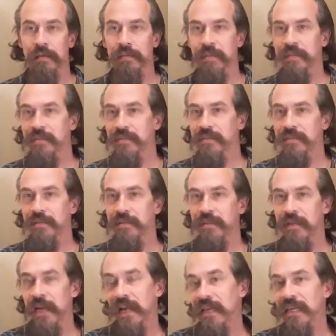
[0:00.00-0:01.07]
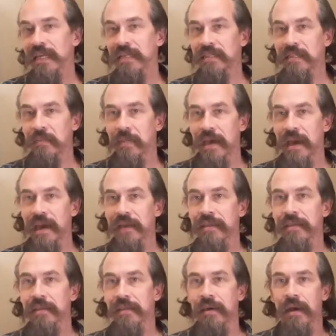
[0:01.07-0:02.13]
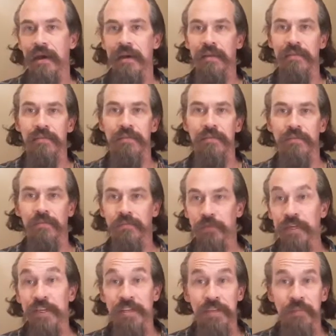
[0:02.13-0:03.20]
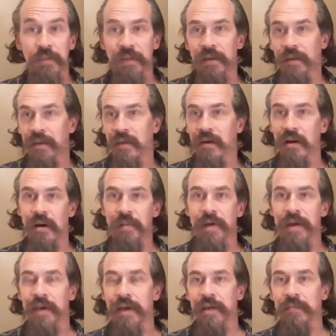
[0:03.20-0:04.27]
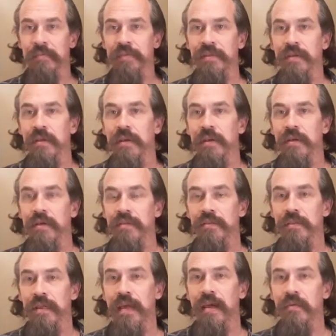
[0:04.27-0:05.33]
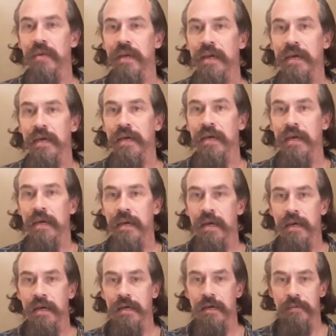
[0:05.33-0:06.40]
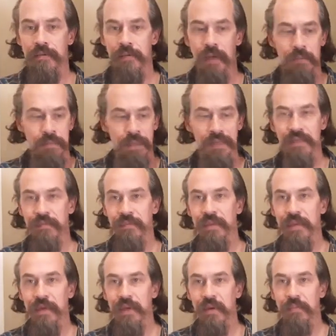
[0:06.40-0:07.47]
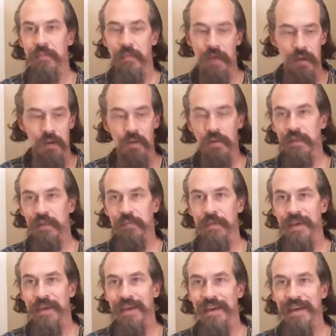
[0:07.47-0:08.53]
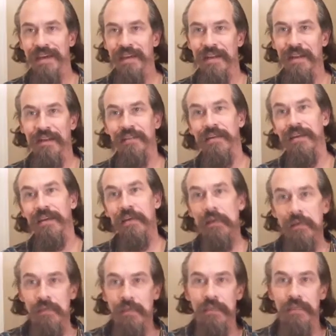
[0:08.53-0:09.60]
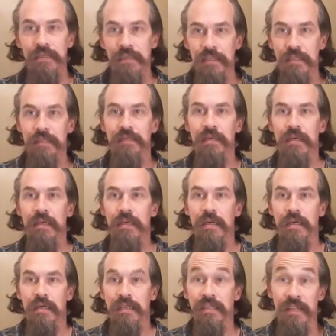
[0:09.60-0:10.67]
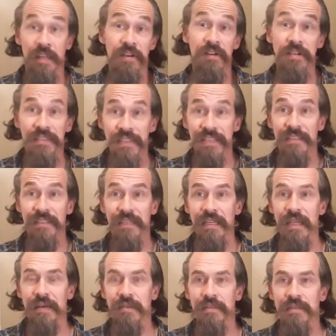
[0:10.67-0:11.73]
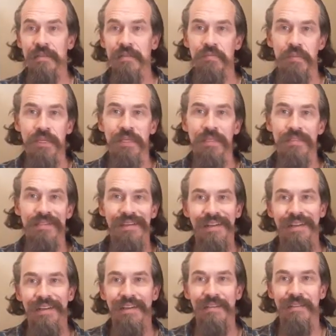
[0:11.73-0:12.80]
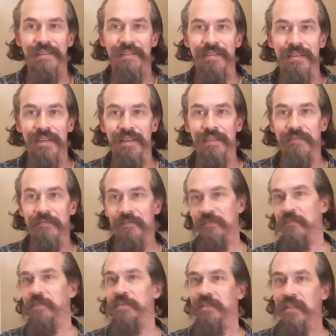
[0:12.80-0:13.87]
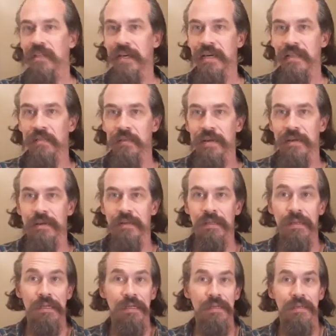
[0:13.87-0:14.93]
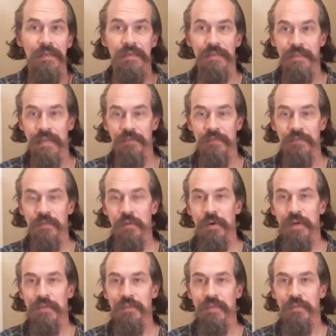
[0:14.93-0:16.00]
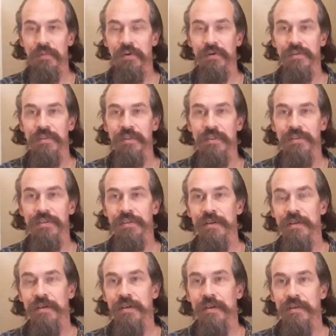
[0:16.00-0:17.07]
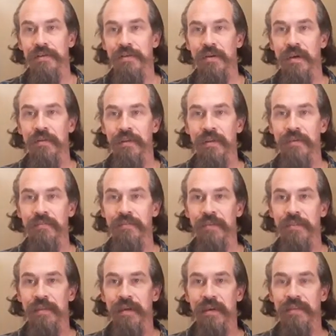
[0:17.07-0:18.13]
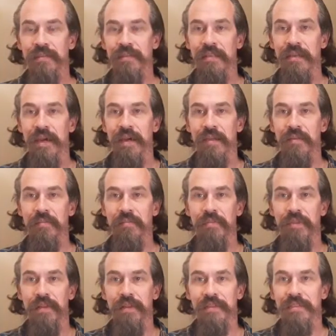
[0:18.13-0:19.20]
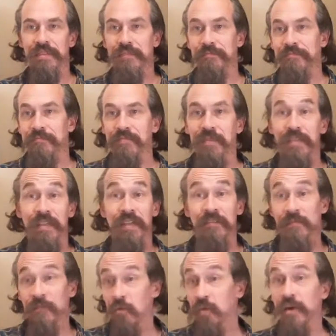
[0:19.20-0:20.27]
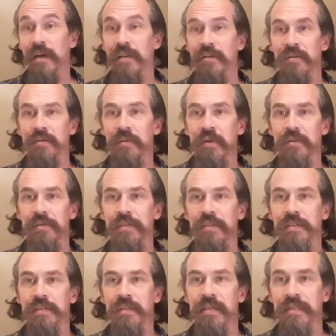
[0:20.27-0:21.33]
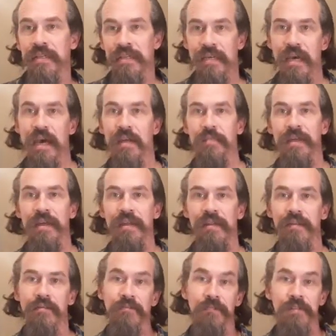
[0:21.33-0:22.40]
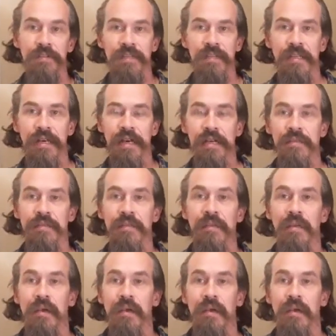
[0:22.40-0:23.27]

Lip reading: It's kind of easy math. I do free shipping on all my items, so that way I pick something up, I hold it in my hand, and I think, is it under 16 ounces? Because then I could send it first class mail, save a few bucks on postage, so I'm in it for the cost of the item plus, say, $4 postage at the top end of first class.